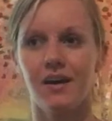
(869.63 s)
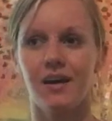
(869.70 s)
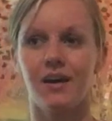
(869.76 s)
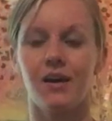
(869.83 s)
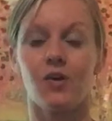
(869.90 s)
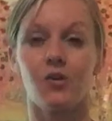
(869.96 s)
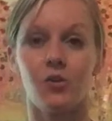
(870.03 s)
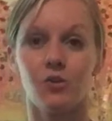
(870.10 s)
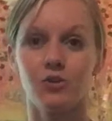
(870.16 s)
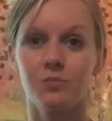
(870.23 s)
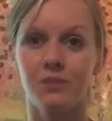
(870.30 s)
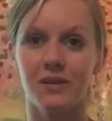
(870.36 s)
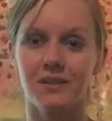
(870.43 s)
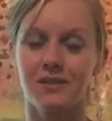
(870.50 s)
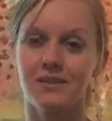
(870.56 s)
how those
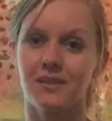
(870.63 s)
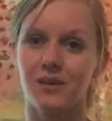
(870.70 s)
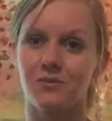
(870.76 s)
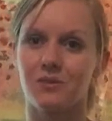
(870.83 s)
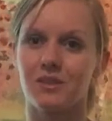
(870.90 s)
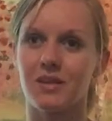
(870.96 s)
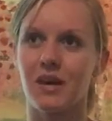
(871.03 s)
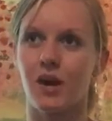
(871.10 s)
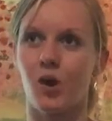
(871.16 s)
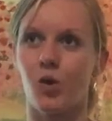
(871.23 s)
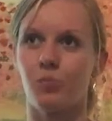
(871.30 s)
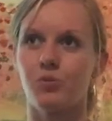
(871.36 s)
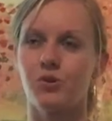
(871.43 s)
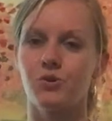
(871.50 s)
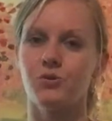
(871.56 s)
spaces can really
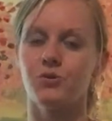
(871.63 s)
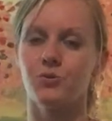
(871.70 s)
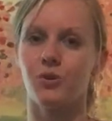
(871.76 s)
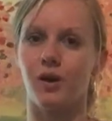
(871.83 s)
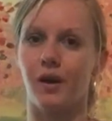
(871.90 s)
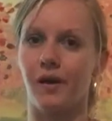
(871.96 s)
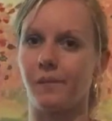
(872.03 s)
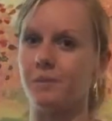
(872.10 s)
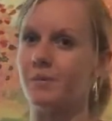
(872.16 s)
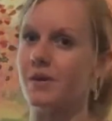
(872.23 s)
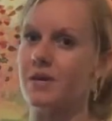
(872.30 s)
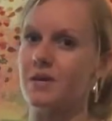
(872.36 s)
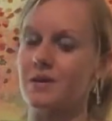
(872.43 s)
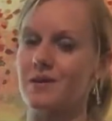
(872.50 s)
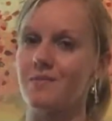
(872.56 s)
help you
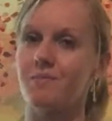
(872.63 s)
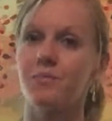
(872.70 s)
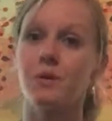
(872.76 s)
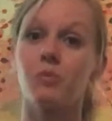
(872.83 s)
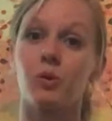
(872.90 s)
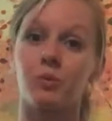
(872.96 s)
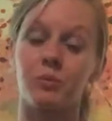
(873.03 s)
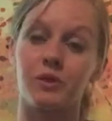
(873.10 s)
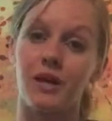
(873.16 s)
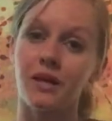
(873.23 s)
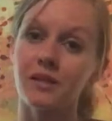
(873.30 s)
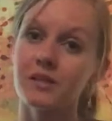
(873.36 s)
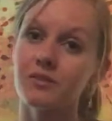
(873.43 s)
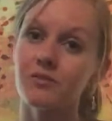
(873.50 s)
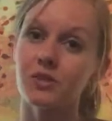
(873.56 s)
be more
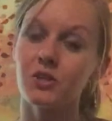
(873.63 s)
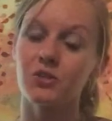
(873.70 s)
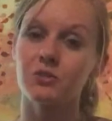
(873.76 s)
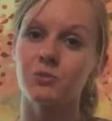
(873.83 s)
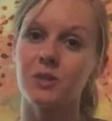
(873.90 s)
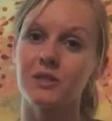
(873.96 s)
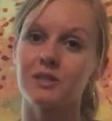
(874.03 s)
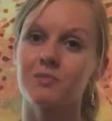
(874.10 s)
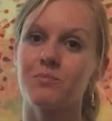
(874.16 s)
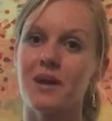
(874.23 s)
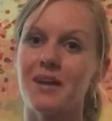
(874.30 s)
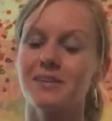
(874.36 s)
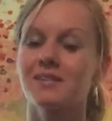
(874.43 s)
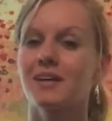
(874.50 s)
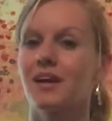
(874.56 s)
productive in your
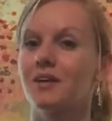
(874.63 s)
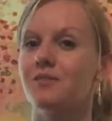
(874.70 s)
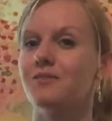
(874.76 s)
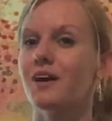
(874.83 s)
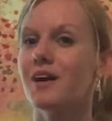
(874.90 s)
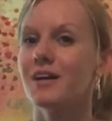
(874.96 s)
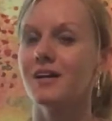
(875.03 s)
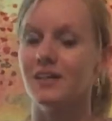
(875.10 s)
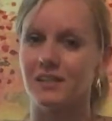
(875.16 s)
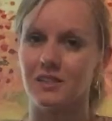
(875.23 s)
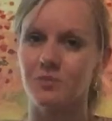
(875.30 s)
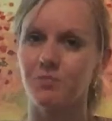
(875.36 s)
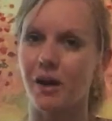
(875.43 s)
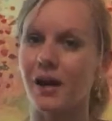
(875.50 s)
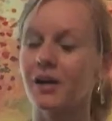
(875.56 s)
workspace, kind of
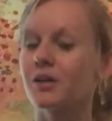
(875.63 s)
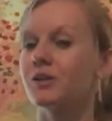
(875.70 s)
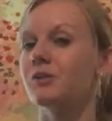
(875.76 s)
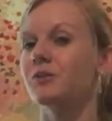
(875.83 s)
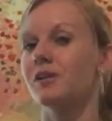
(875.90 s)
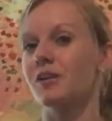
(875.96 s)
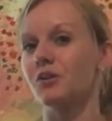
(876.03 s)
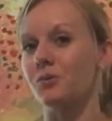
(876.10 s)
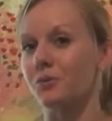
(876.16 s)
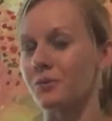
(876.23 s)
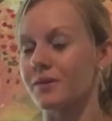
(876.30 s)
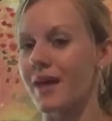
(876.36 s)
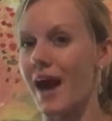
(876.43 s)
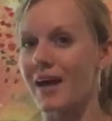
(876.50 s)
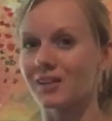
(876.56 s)
inspire you, get you
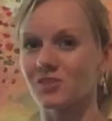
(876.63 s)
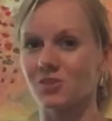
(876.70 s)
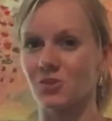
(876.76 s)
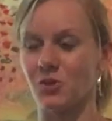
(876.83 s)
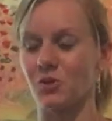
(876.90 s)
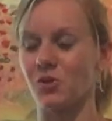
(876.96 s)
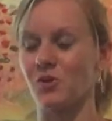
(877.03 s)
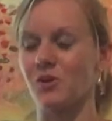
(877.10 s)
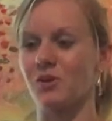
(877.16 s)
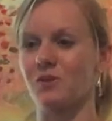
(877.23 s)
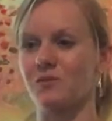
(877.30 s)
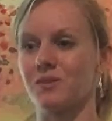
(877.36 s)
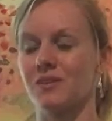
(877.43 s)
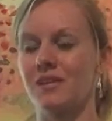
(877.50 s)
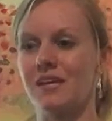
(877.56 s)
relaxed, so you can
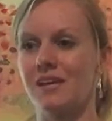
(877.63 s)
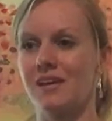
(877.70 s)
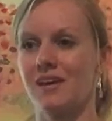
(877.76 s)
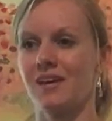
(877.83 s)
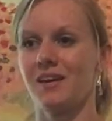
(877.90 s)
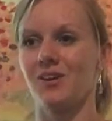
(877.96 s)
really